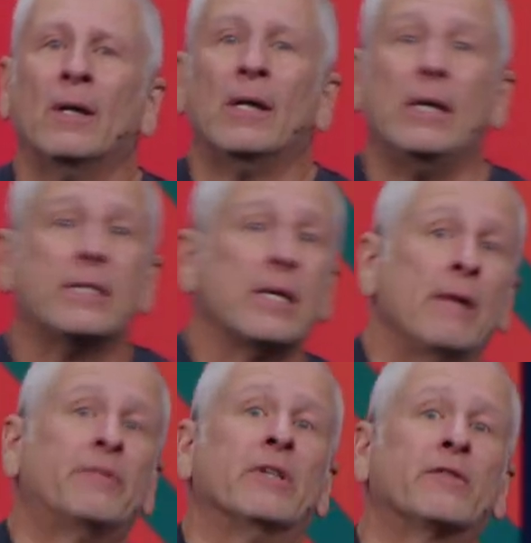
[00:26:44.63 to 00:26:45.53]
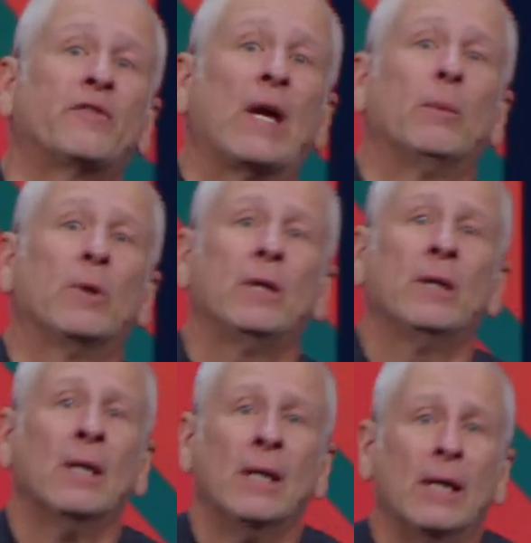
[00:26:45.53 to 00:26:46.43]
he saves his family,
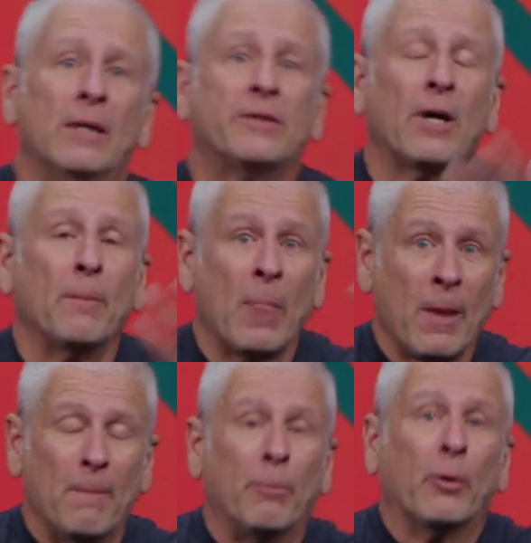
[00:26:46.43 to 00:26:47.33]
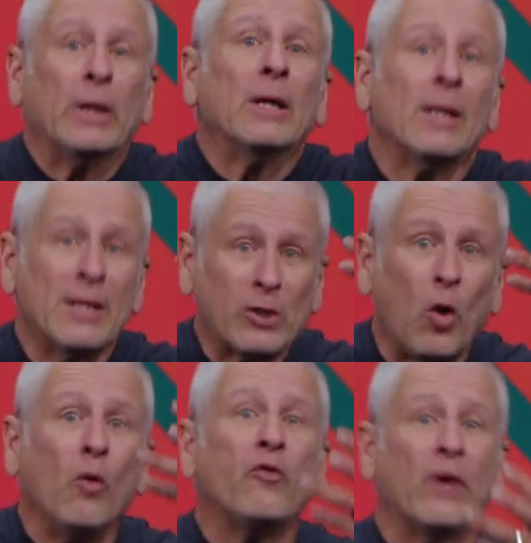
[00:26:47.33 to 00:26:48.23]
ends up bringing his
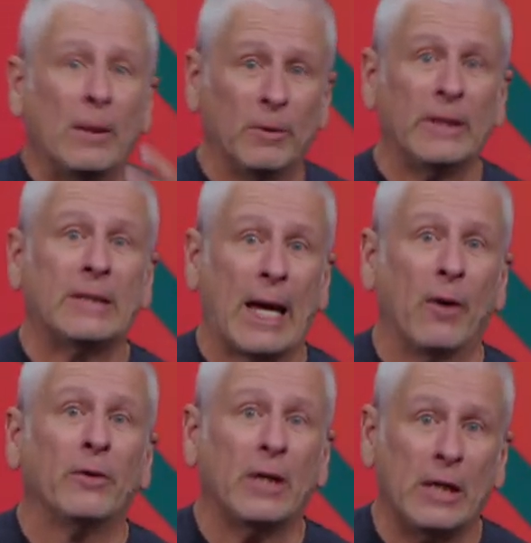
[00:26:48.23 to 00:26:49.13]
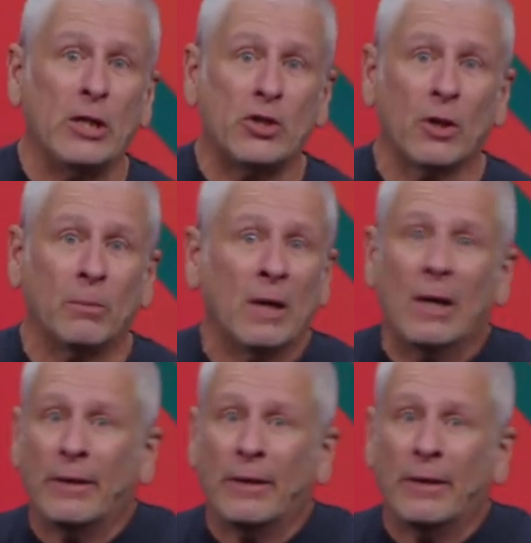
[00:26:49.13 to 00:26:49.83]
whole family down to Egypt.